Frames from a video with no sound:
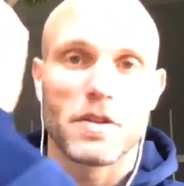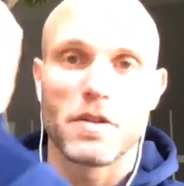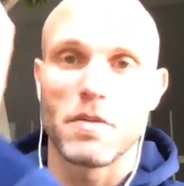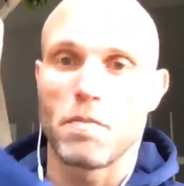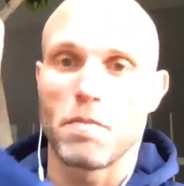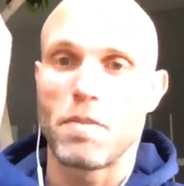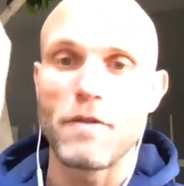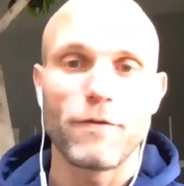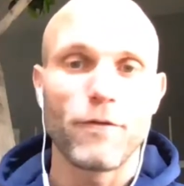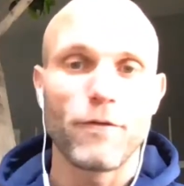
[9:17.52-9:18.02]

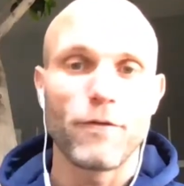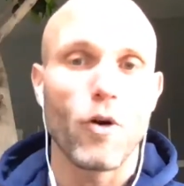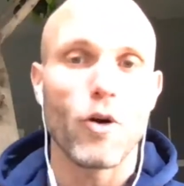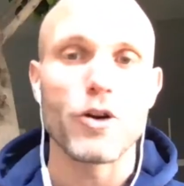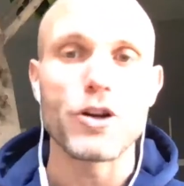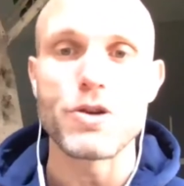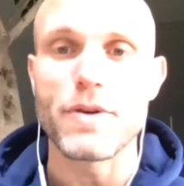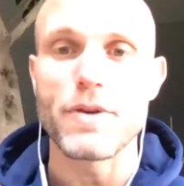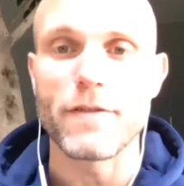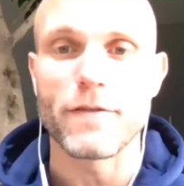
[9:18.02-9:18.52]
before
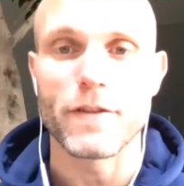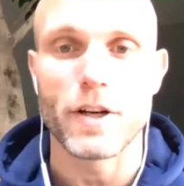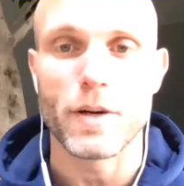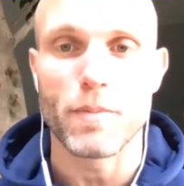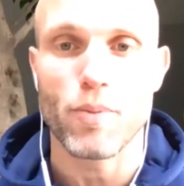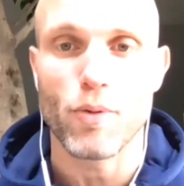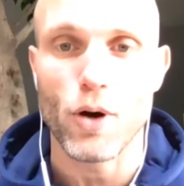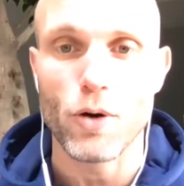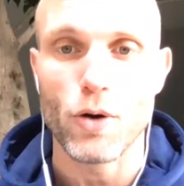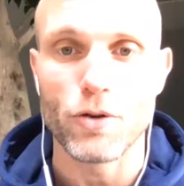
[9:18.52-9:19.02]
you even
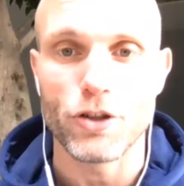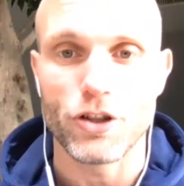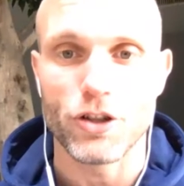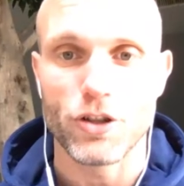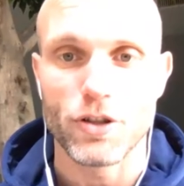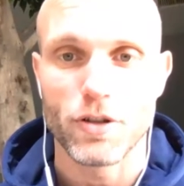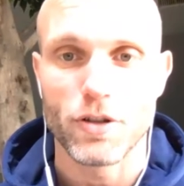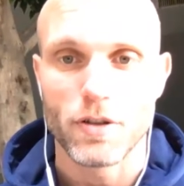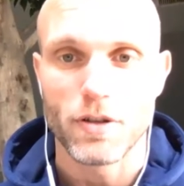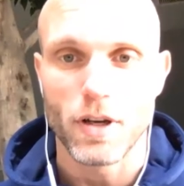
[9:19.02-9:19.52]

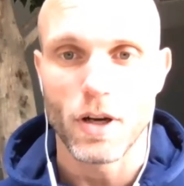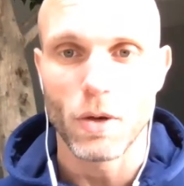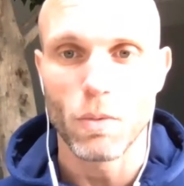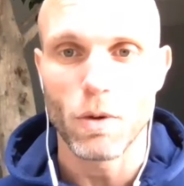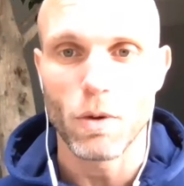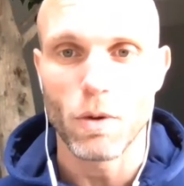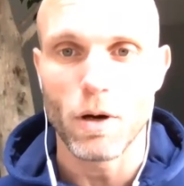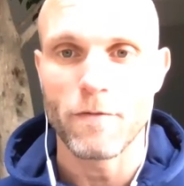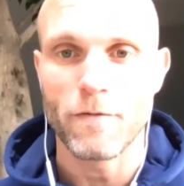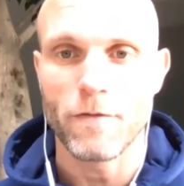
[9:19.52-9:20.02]
approach a
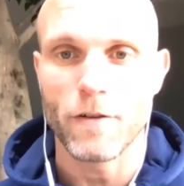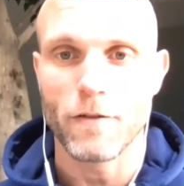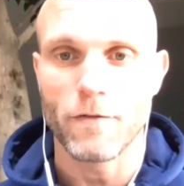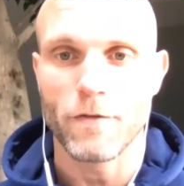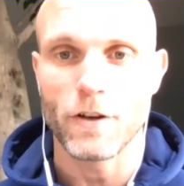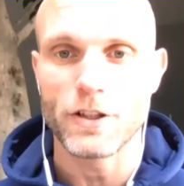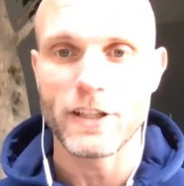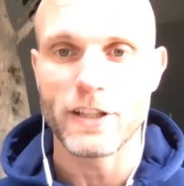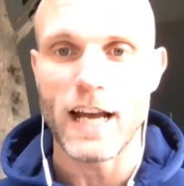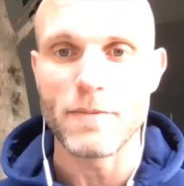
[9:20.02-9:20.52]
woman for the
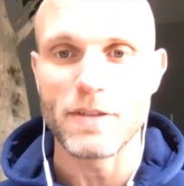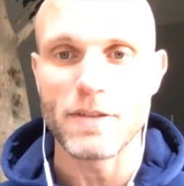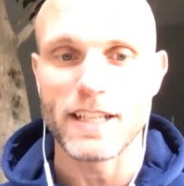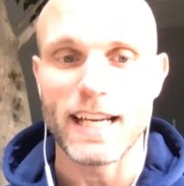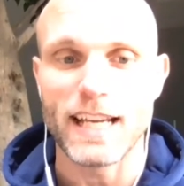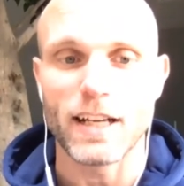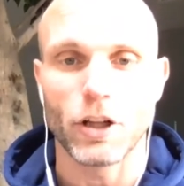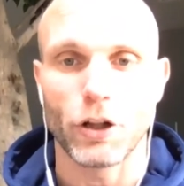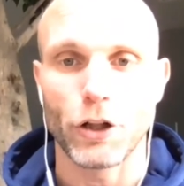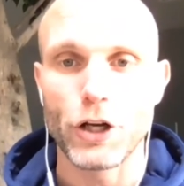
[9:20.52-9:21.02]
first time, is
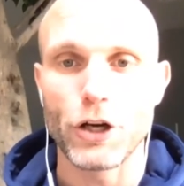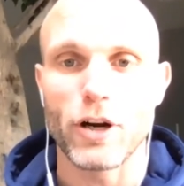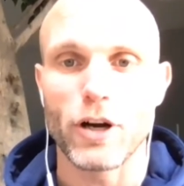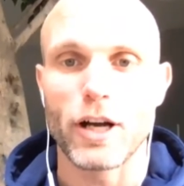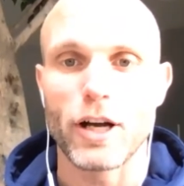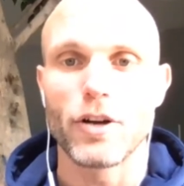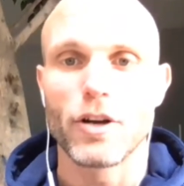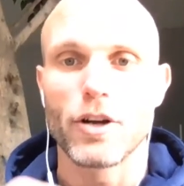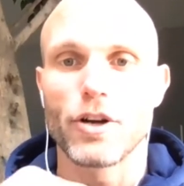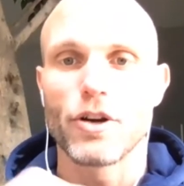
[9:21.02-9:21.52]
get clear
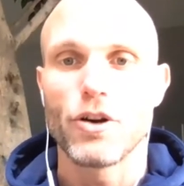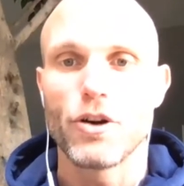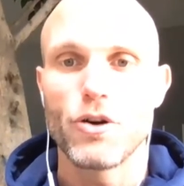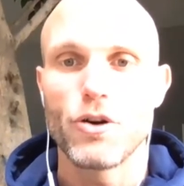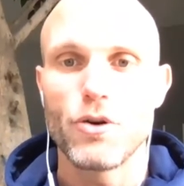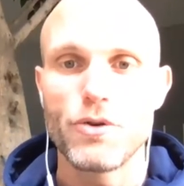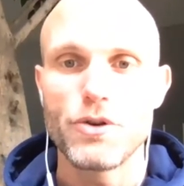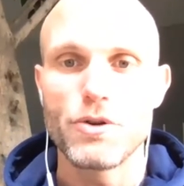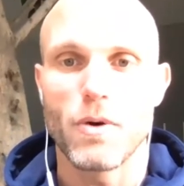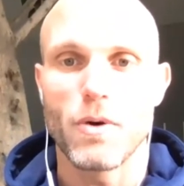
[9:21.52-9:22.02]
on
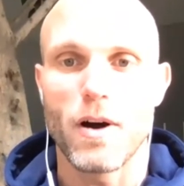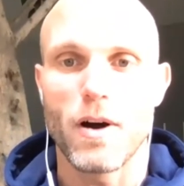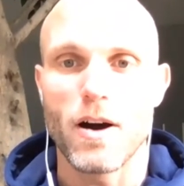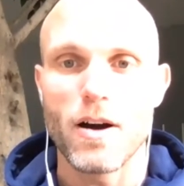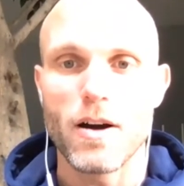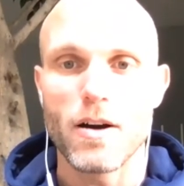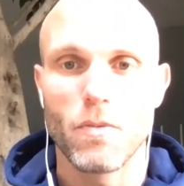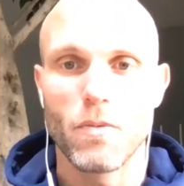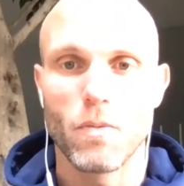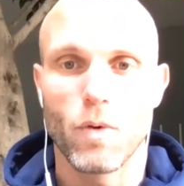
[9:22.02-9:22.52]
who you
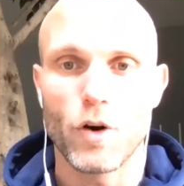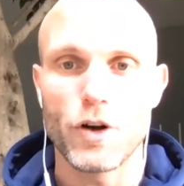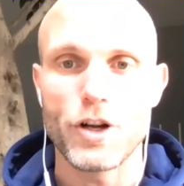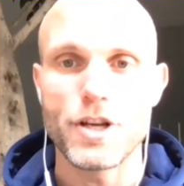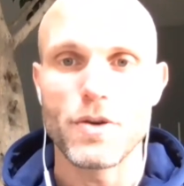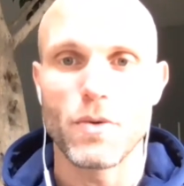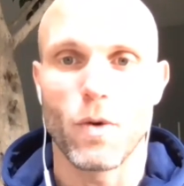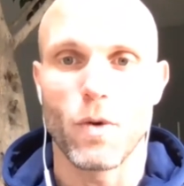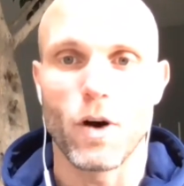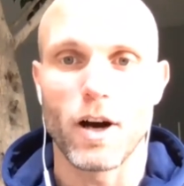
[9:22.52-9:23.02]
are, what do
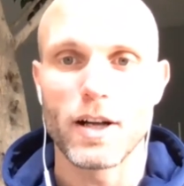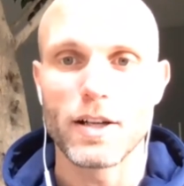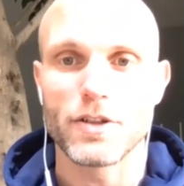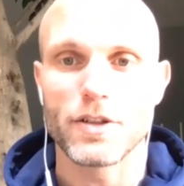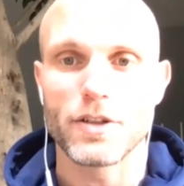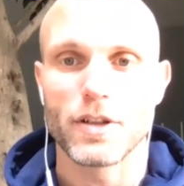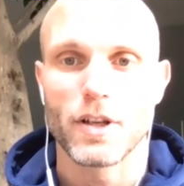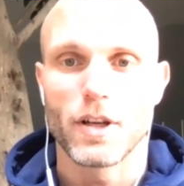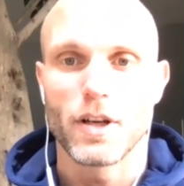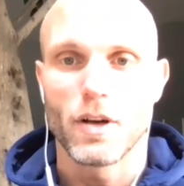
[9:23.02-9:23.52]
you want,